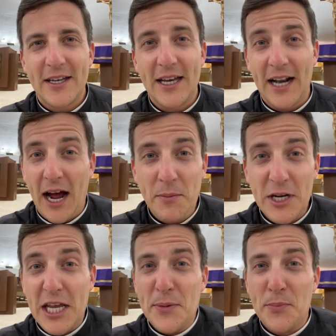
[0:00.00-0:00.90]
and I'm an
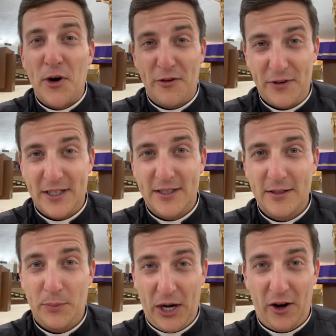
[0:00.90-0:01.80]
imperfect
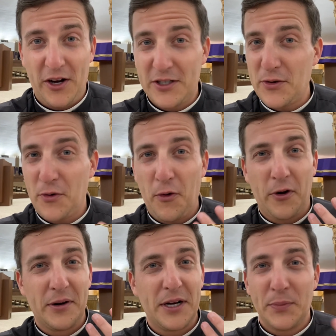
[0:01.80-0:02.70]
parent
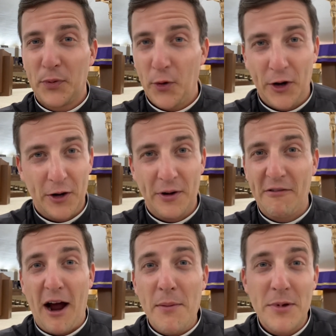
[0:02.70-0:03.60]
or employer or
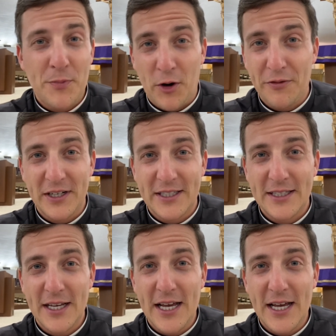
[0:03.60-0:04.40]
whatever, I'm imperfect.